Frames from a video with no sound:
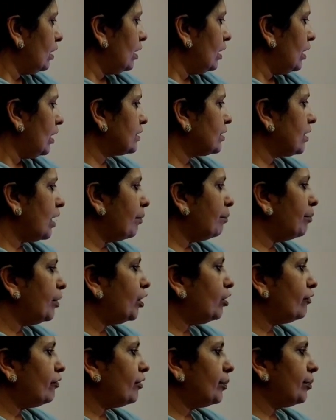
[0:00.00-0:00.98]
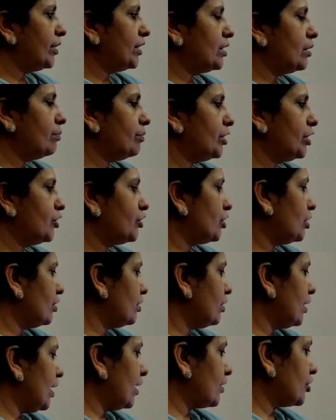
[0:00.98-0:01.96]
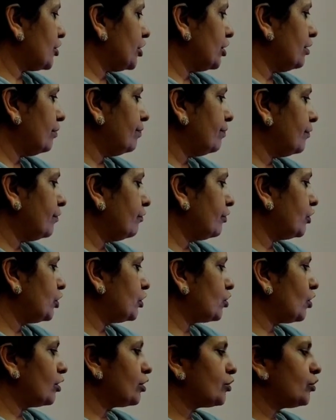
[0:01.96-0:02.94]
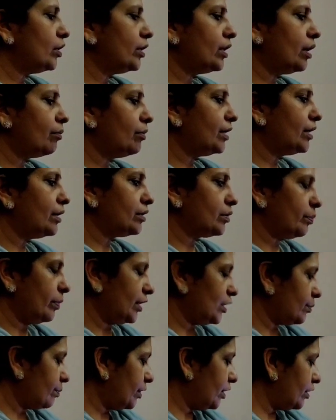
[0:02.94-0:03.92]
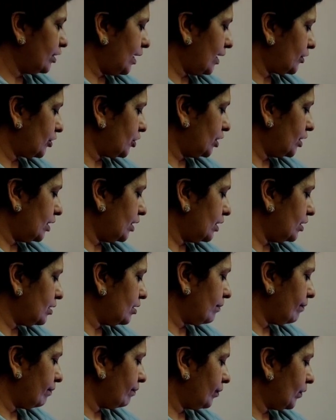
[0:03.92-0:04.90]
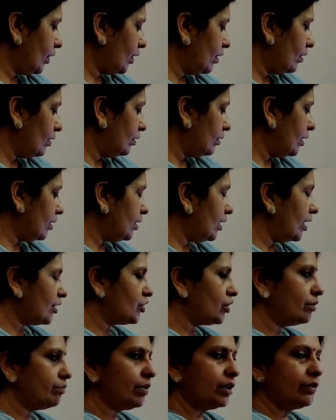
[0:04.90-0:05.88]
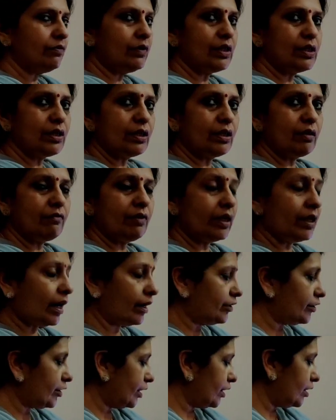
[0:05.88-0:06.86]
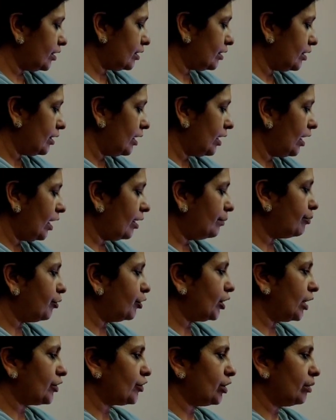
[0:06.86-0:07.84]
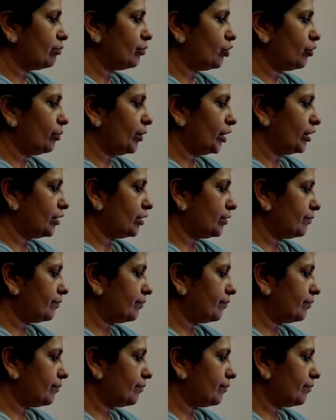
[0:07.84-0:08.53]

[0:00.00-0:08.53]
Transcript: Example of a precipitation reaction, which is also a double displacement reaction, is the reaction between silver nitrate and potassium chromate.